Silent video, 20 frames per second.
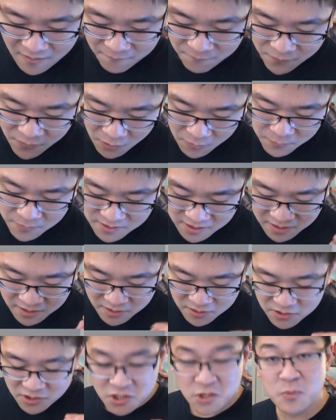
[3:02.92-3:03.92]
If there was a
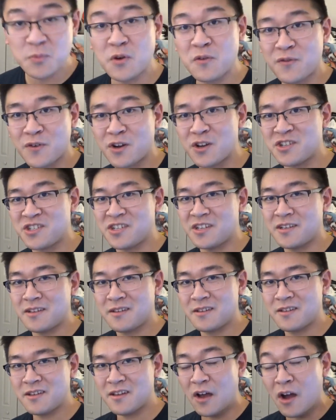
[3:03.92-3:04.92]
consumer
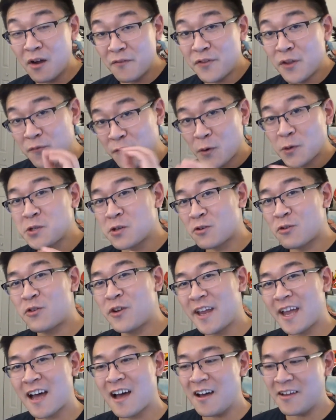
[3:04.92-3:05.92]
version of the virtual
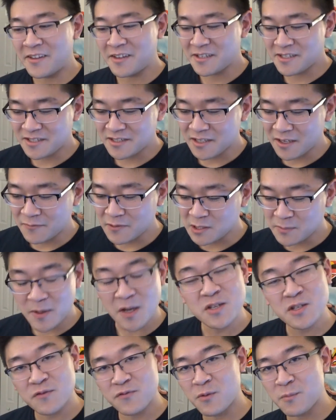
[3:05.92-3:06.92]
reality stuff,
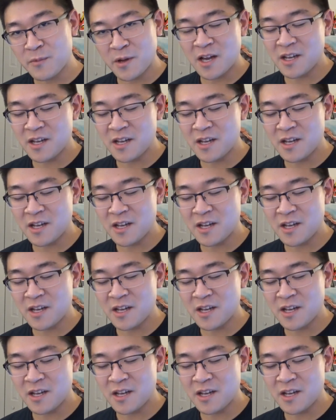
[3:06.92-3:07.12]
especially from